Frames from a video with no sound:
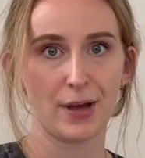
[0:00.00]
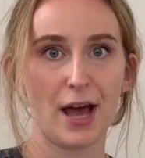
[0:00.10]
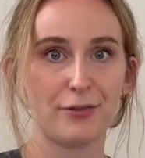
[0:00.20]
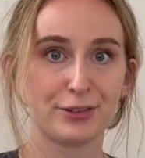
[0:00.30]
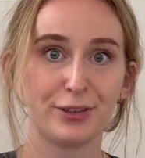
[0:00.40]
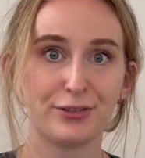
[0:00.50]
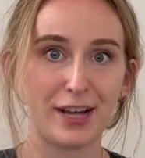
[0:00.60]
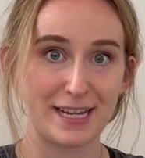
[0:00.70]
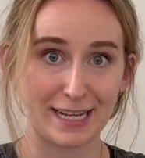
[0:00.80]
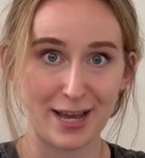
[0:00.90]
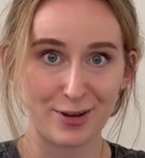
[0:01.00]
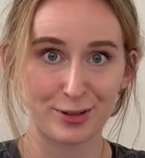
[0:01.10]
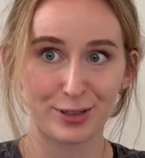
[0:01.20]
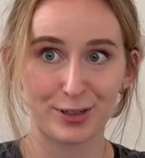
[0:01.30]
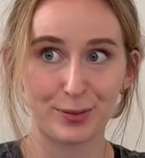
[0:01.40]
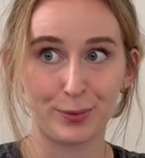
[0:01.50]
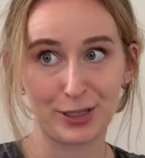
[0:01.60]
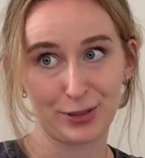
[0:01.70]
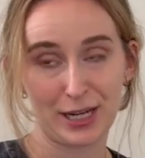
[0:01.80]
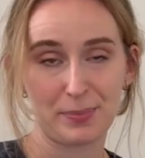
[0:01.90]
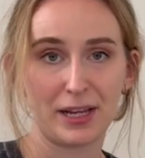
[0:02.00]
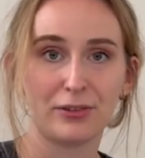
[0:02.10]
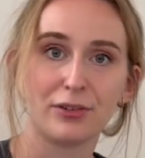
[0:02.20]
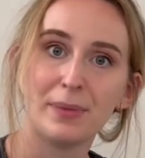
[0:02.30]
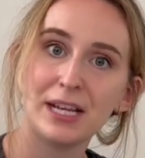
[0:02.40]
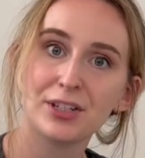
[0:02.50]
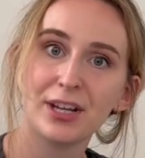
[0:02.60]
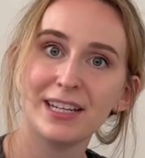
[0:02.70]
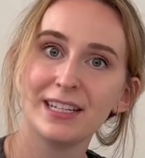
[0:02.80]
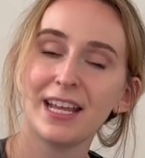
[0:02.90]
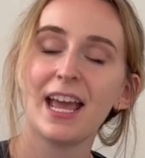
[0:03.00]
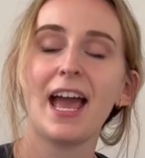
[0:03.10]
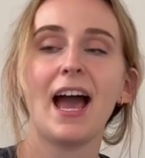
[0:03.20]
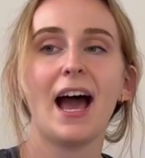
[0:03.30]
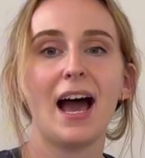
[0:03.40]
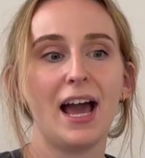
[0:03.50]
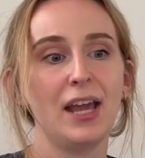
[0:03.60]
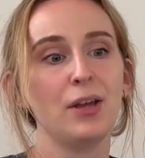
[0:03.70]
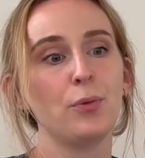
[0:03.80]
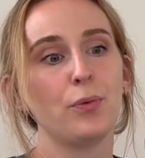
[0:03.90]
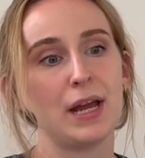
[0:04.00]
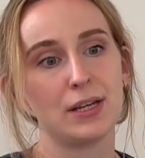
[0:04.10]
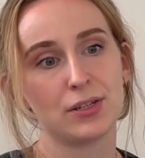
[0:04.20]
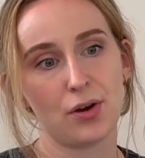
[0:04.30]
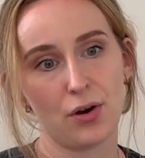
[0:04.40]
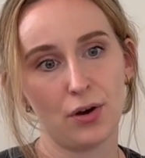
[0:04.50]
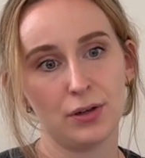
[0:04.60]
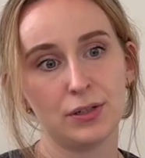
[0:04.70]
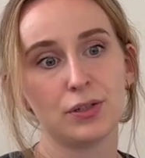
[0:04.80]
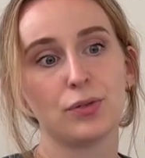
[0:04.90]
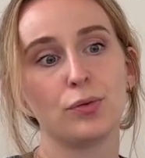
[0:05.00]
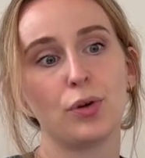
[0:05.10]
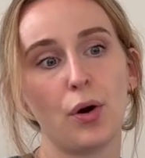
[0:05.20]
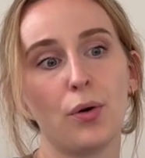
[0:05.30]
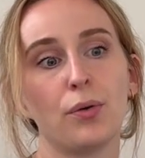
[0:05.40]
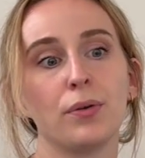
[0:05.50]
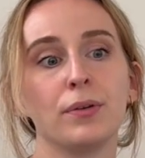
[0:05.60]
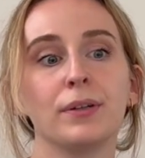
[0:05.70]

After finding out where to get my information, I went on to go